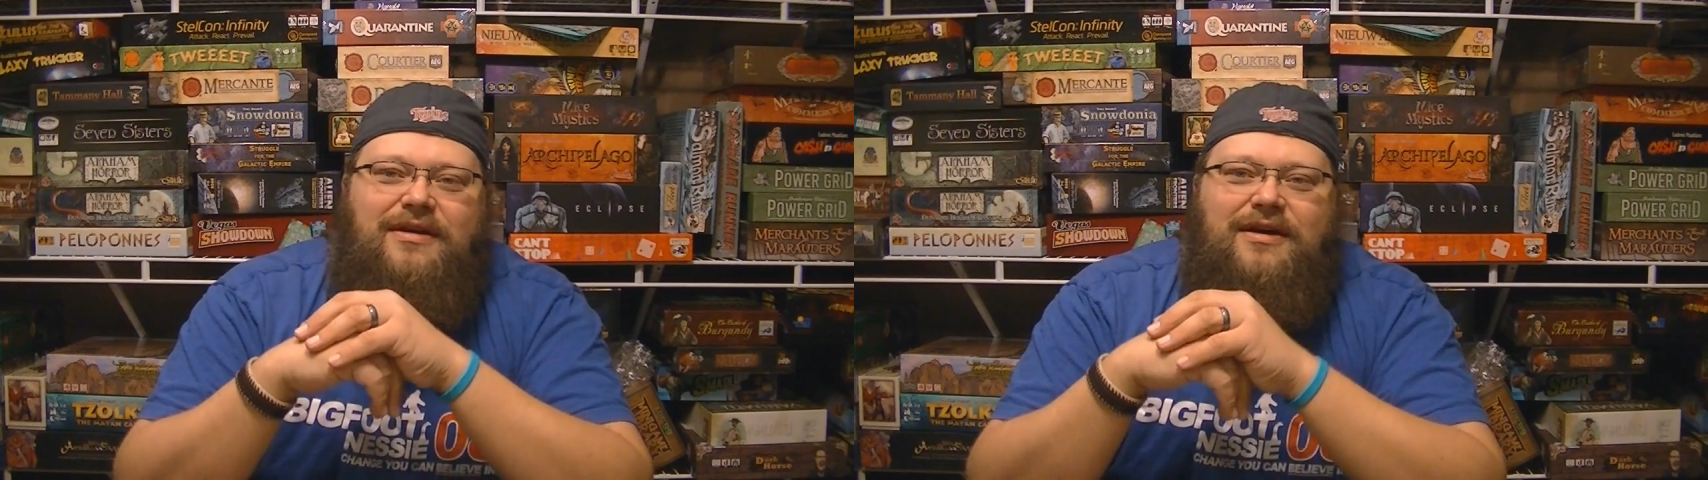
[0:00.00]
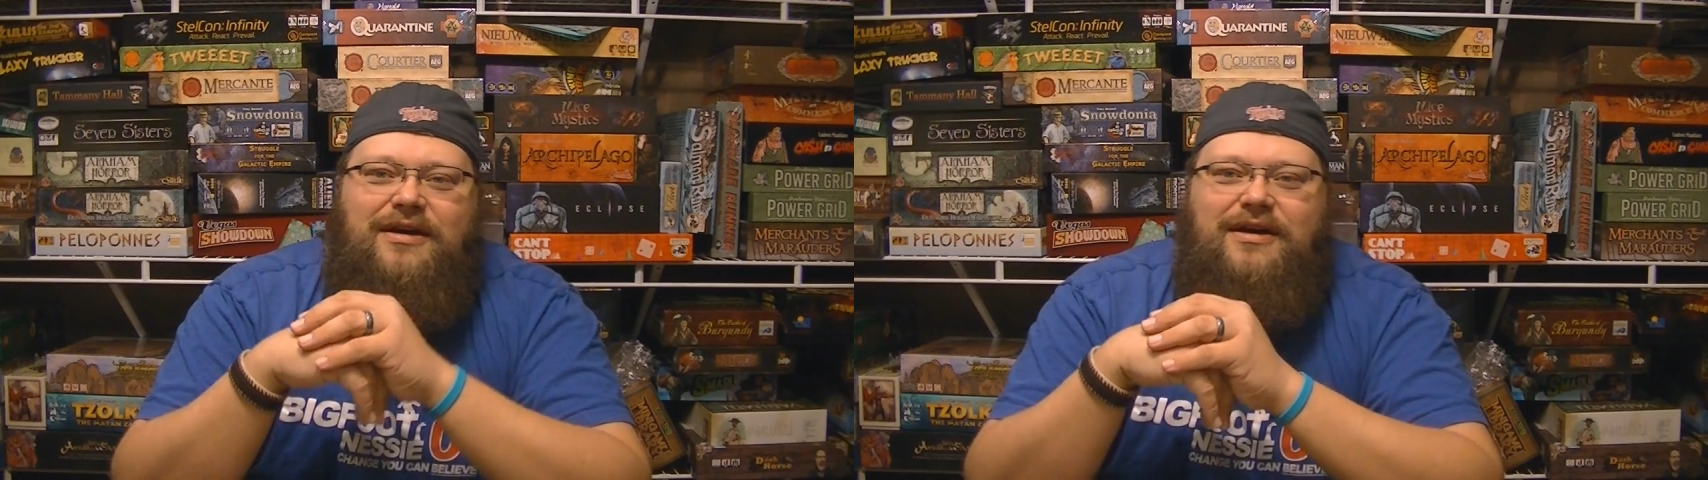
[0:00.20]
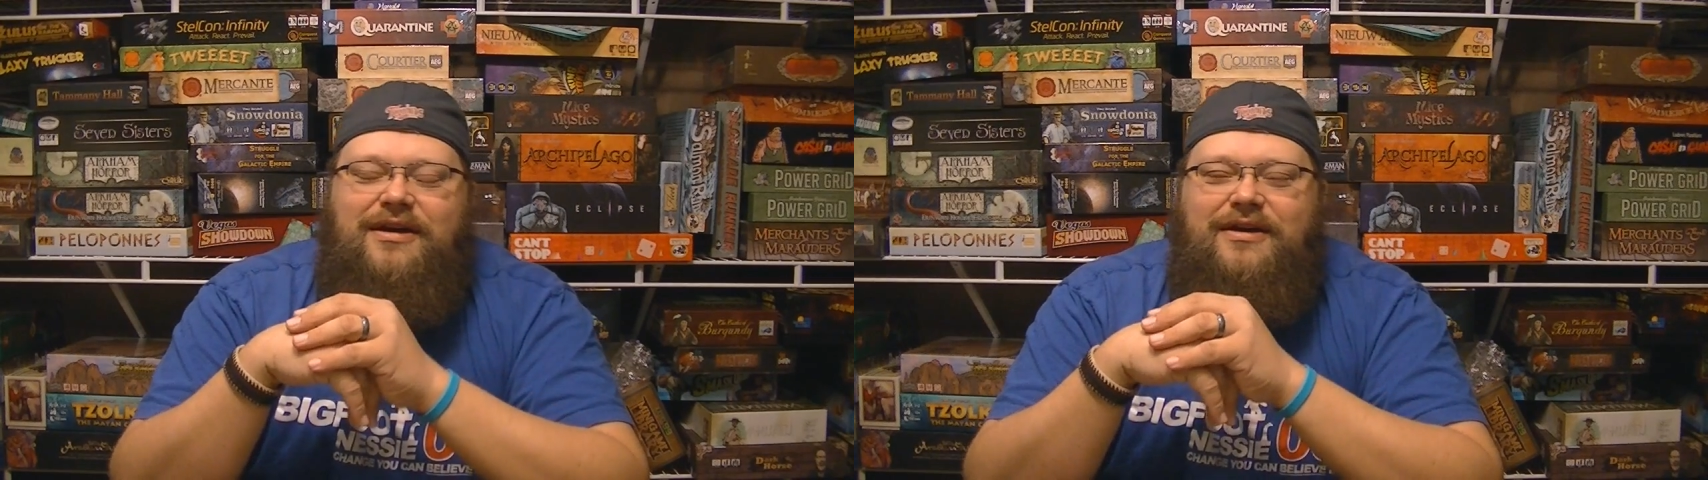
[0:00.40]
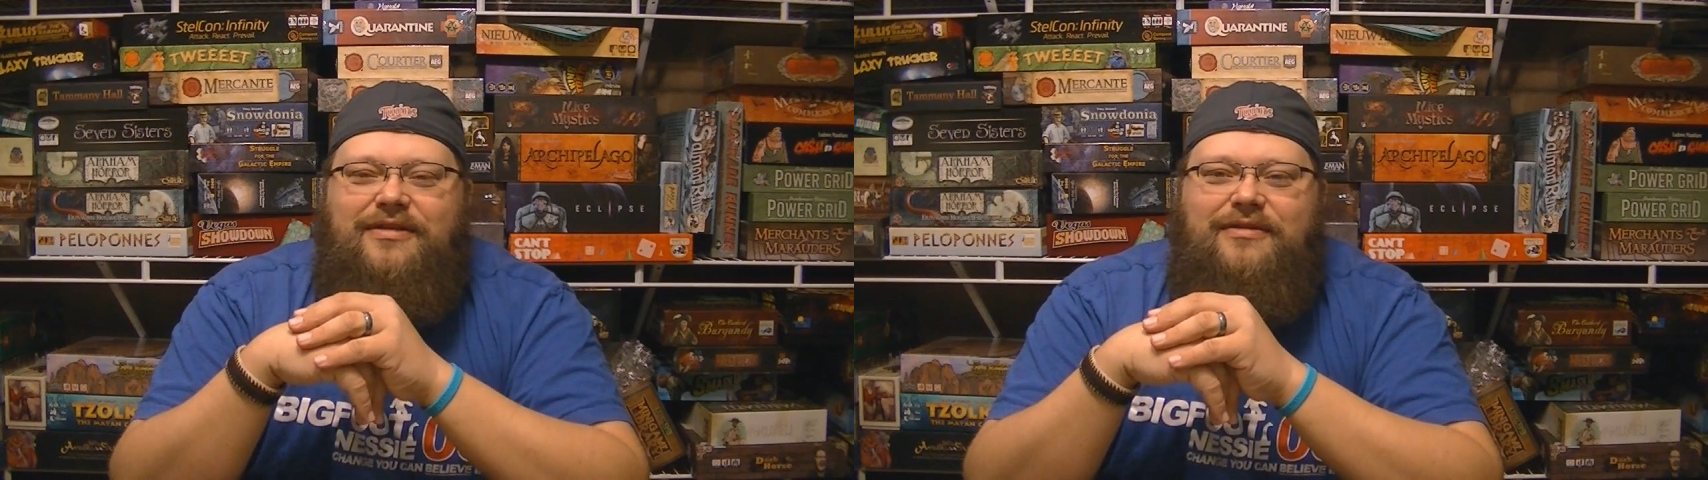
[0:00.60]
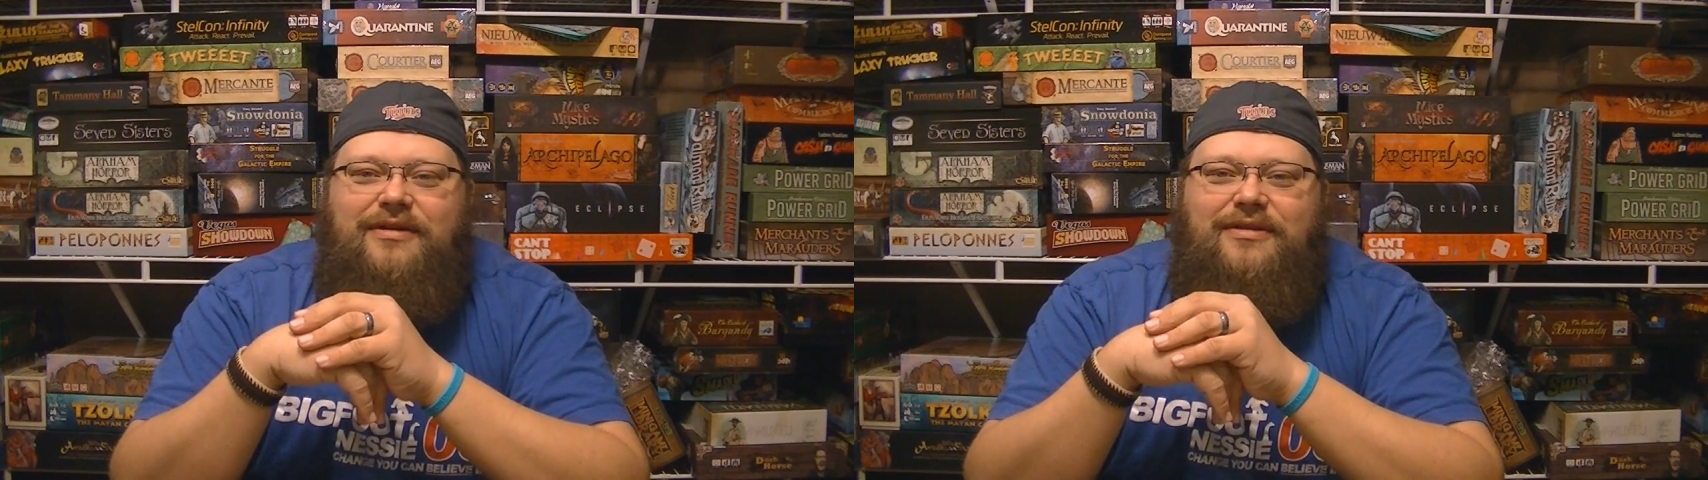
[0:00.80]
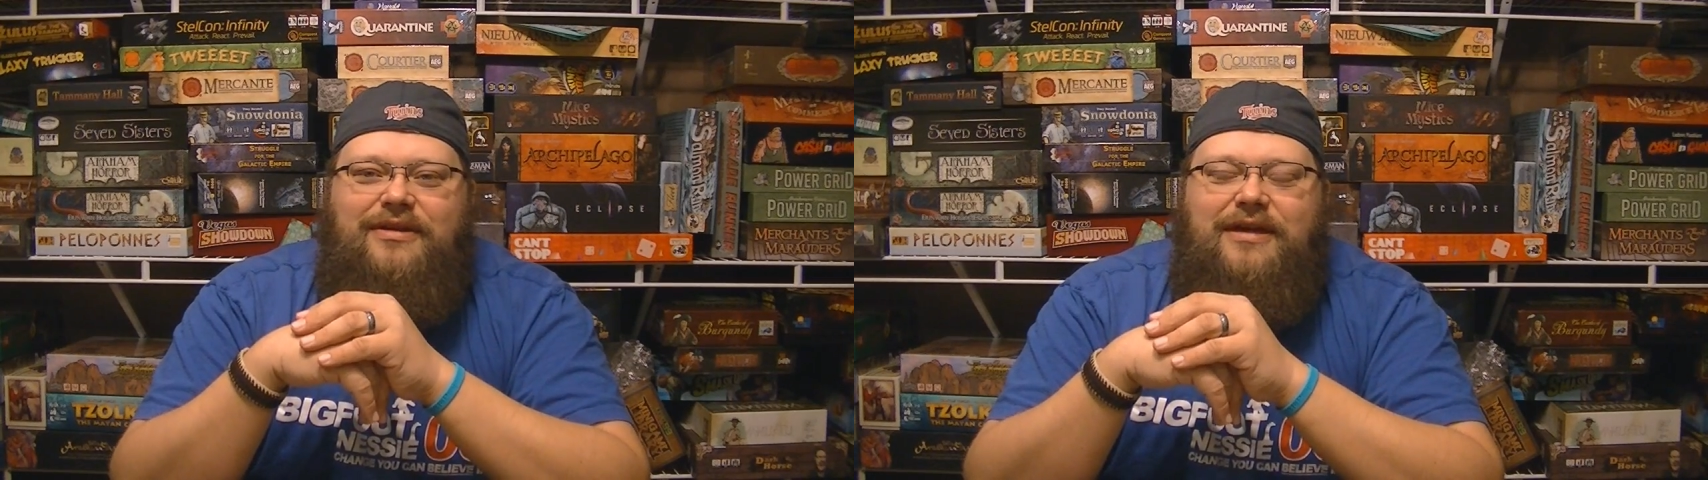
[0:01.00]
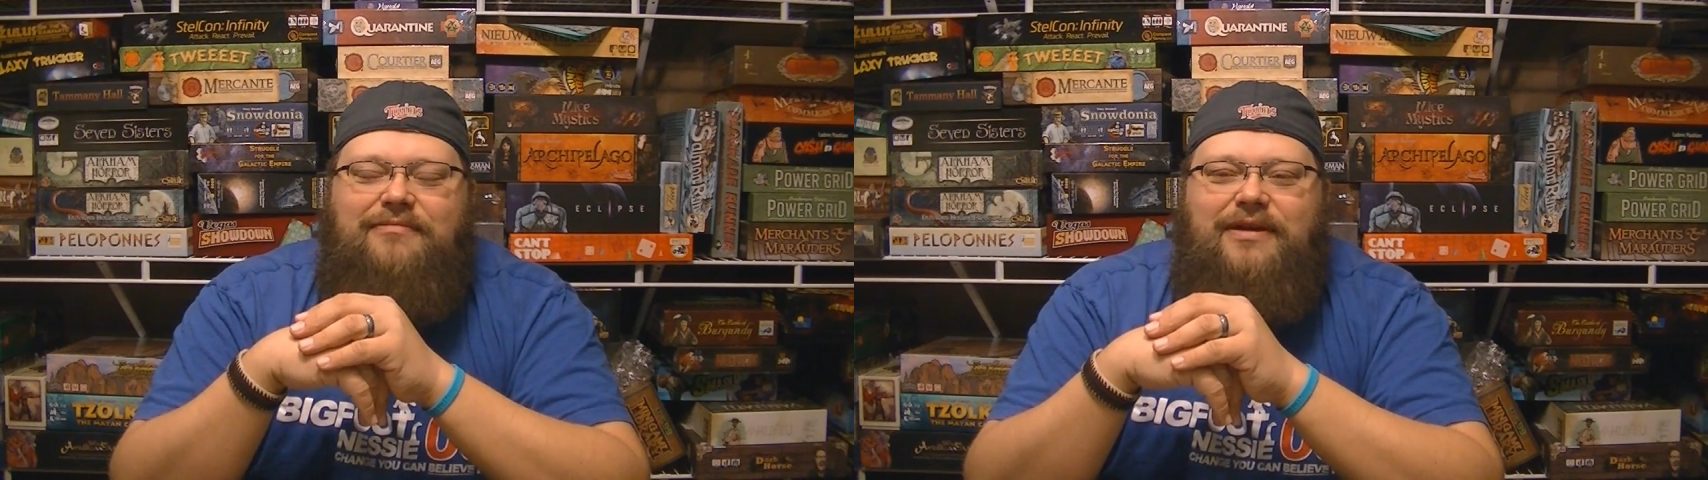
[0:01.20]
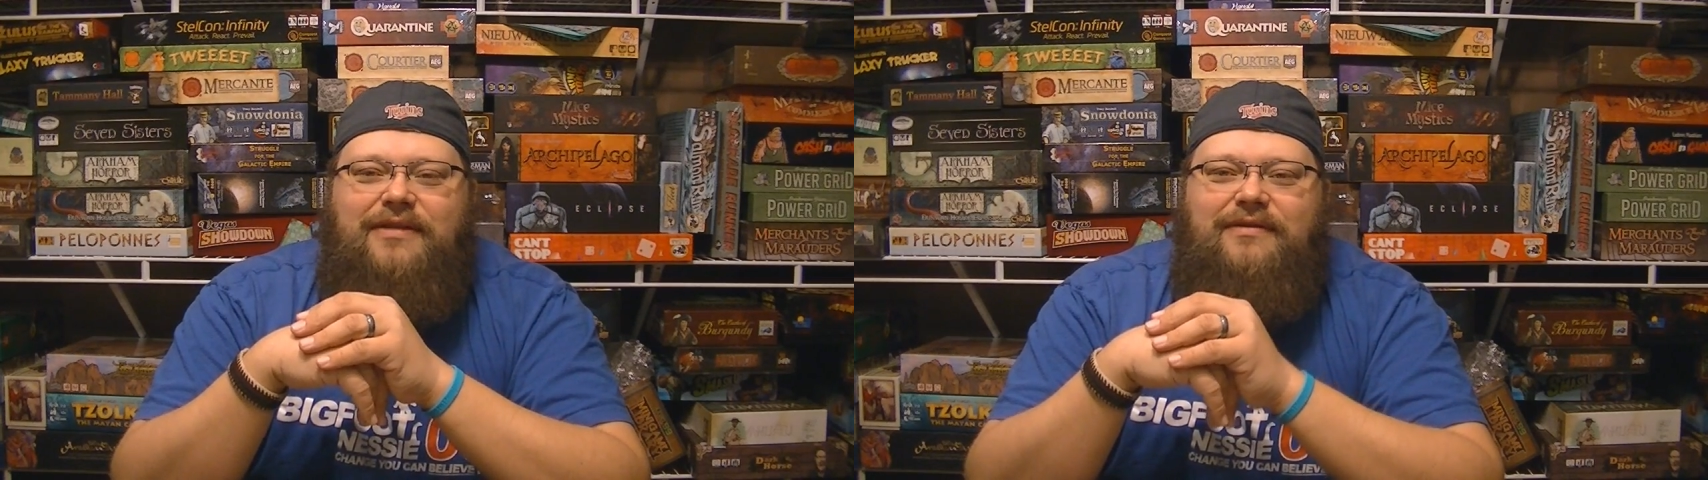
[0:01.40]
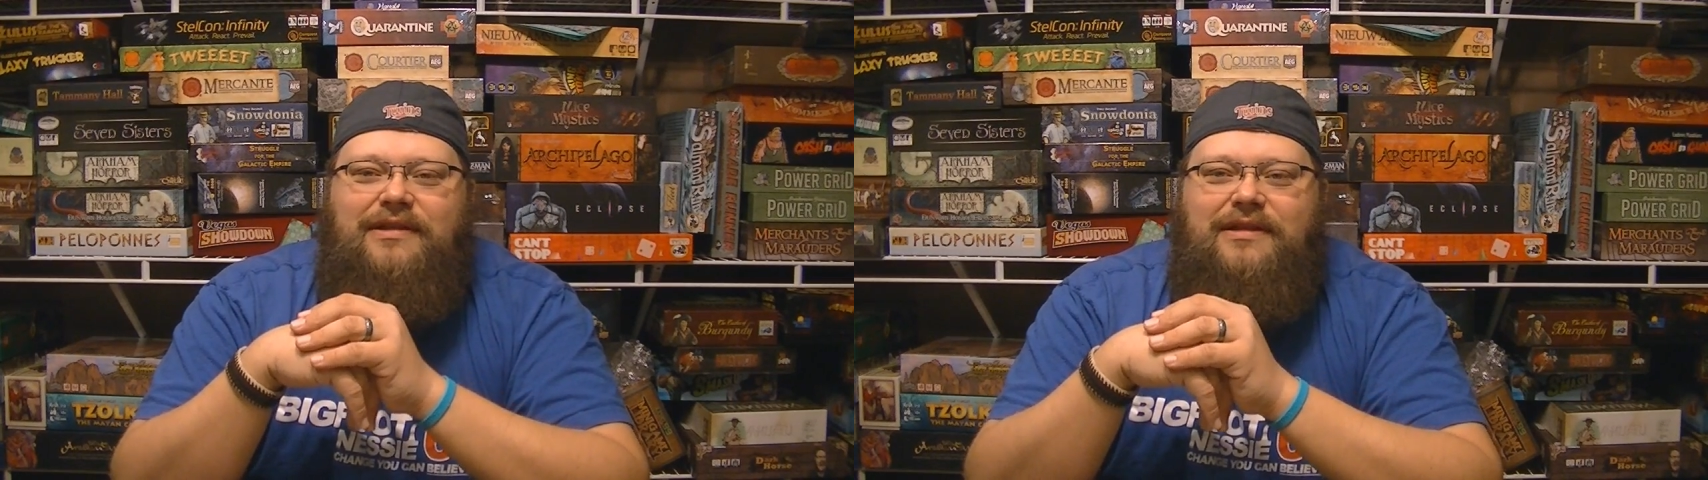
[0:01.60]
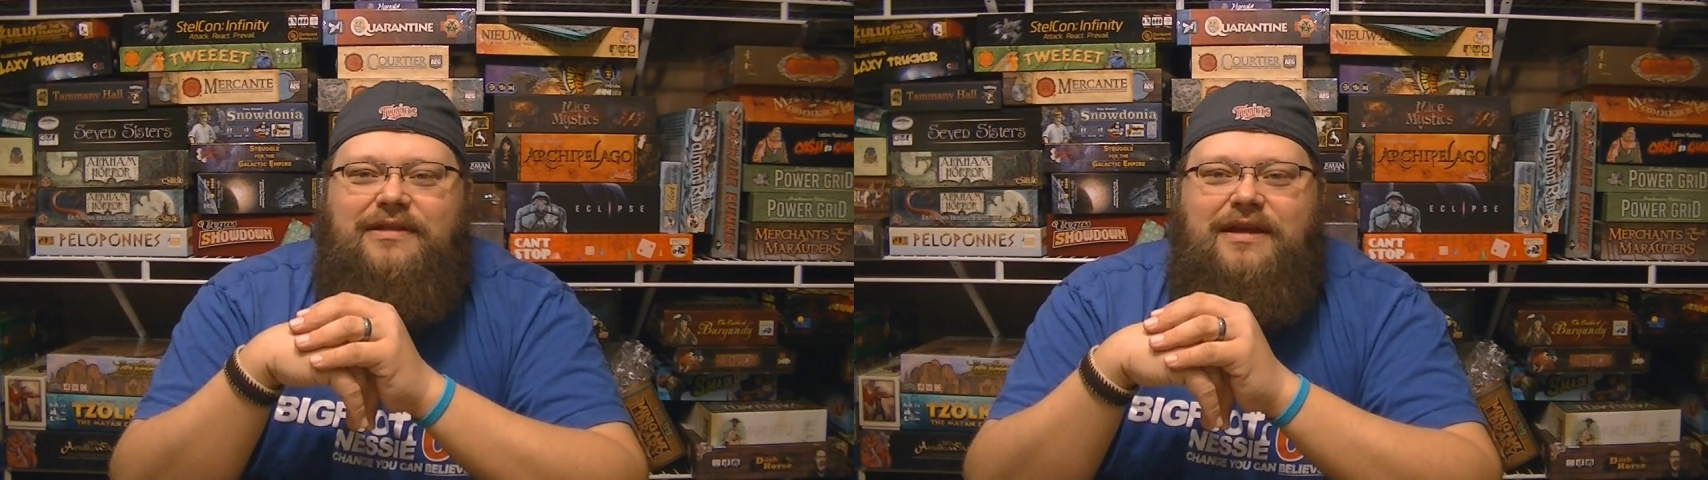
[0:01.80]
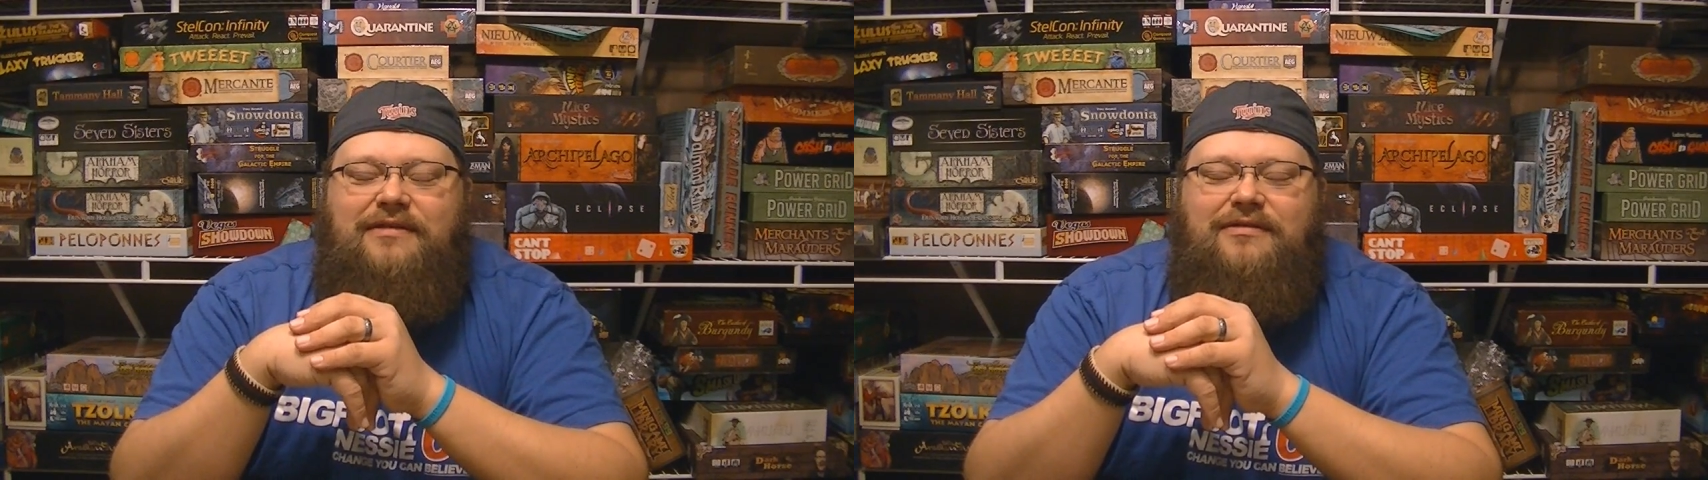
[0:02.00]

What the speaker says: on the gameplay and everything like that,